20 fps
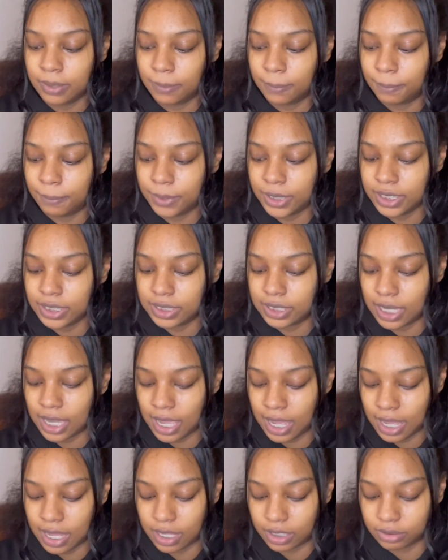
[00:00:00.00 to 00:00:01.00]
But
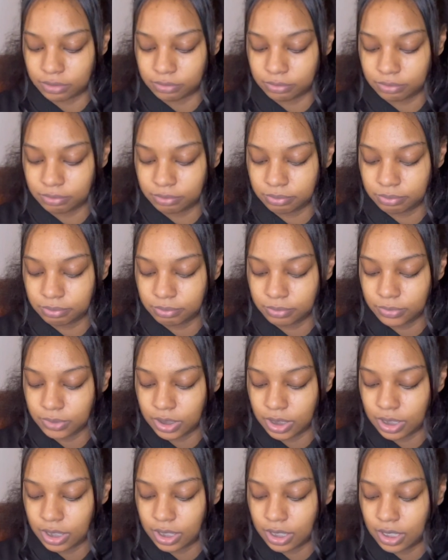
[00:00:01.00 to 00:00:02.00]
yeah,
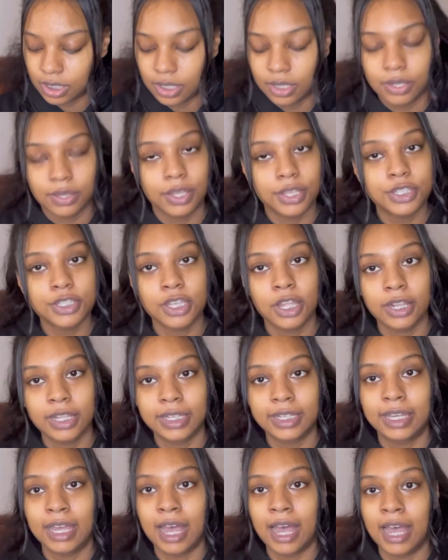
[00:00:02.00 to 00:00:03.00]
that's all I
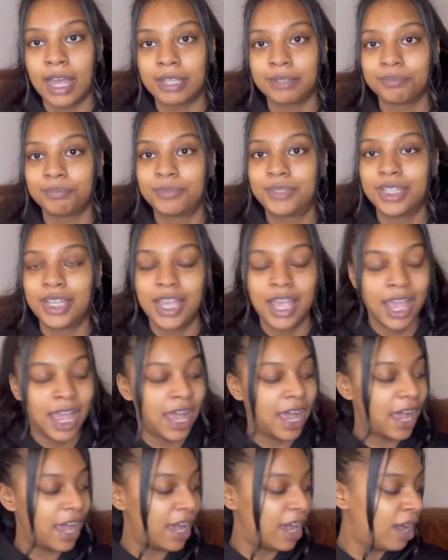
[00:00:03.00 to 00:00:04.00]
got.
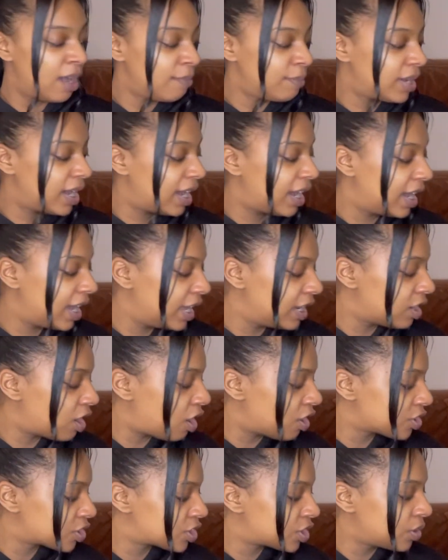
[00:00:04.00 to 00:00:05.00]
And
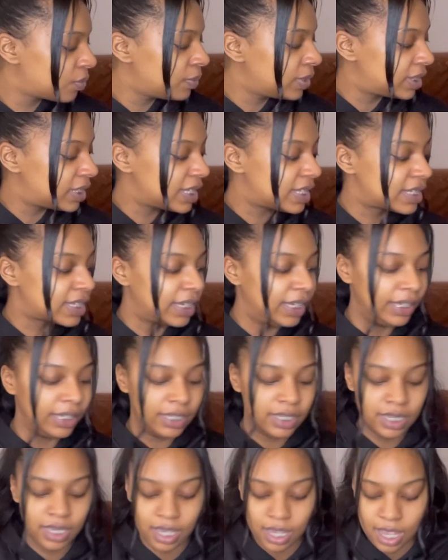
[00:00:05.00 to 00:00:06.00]
also with this
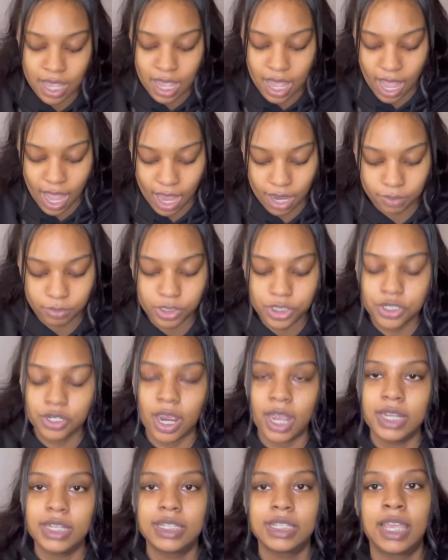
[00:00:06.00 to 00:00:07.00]
key, I would
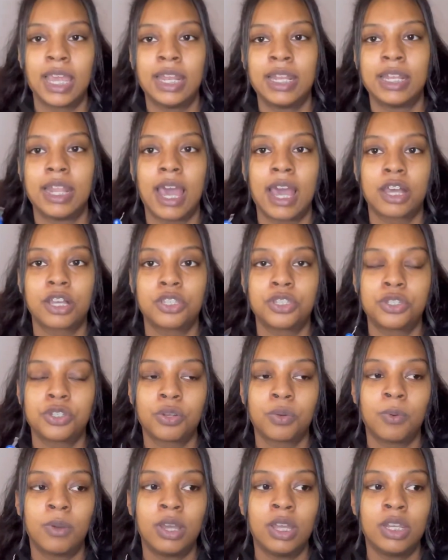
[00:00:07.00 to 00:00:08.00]
try to get an
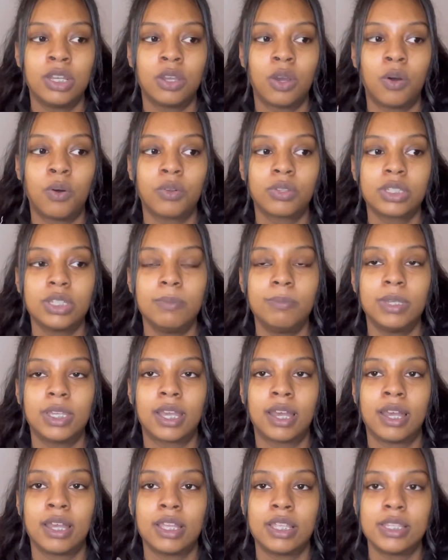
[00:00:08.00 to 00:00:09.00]
extra one, only
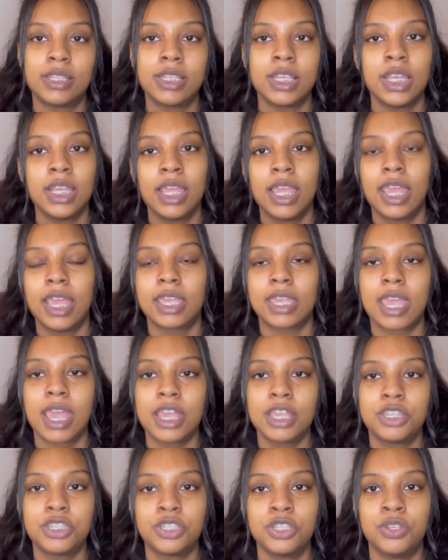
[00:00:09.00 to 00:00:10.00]
because in
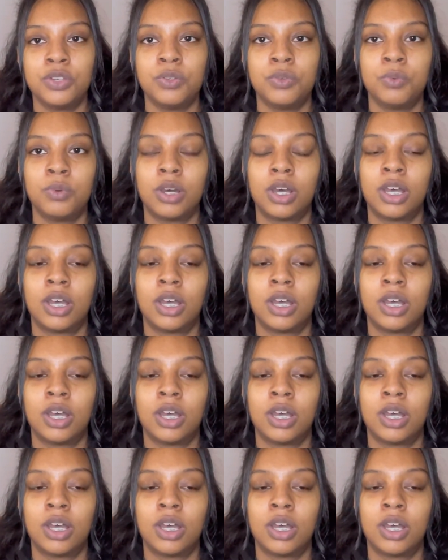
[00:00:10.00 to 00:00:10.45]
case you